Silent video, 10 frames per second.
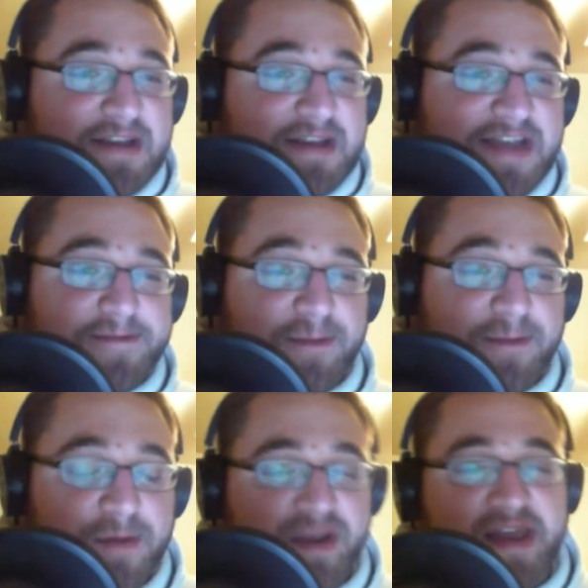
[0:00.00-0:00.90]
I'll probably
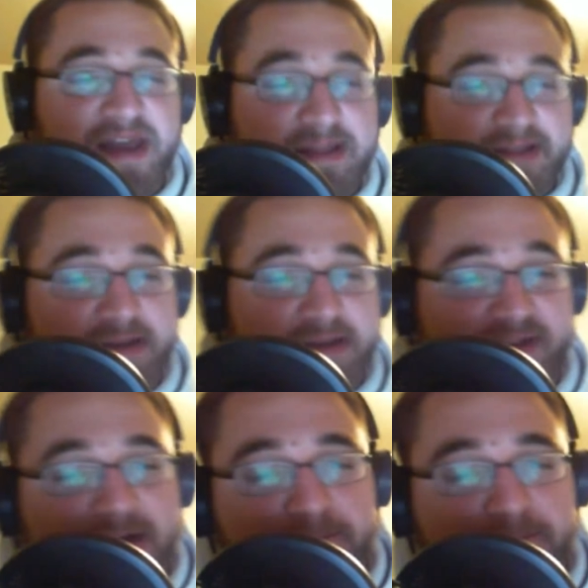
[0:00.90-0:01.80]
edit that stuff out.
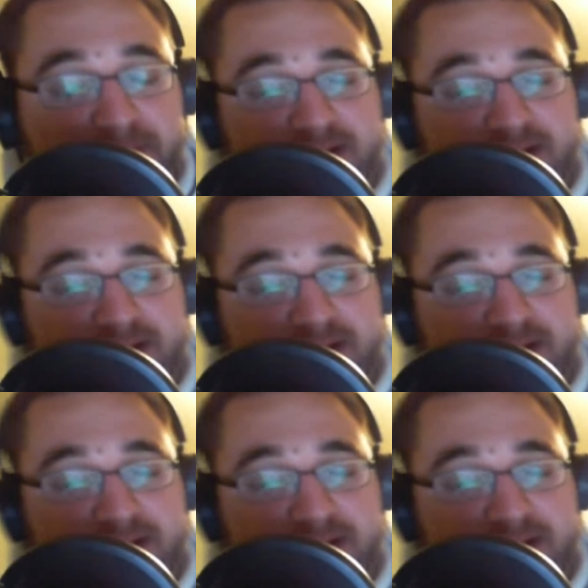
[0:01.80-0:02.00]
But